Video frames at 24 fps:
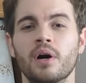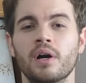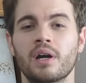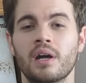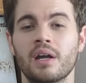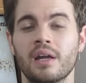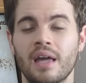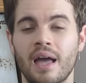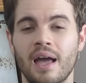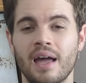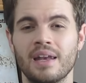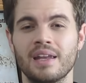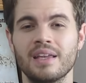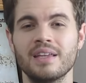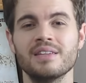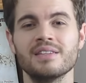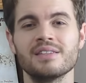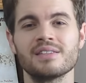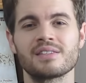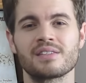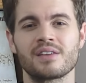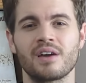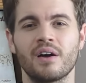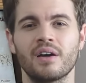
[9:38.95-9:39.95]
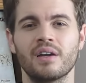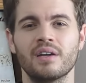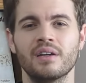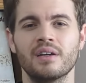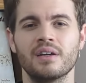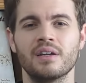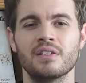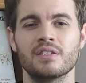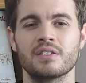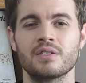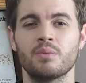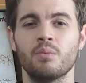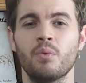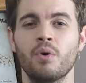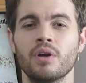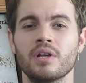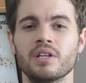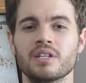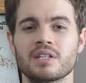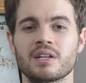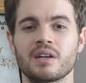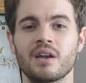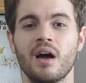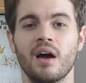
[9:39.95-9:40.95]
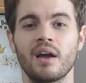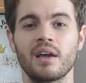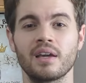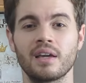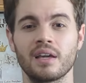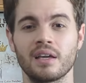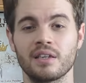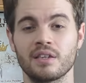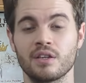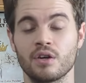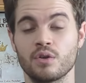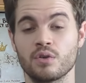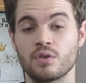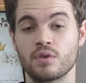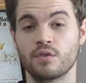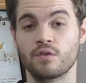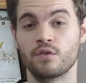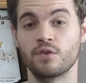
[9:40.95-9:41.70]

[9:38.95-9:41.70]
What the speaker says: can get an insight into what it's like in those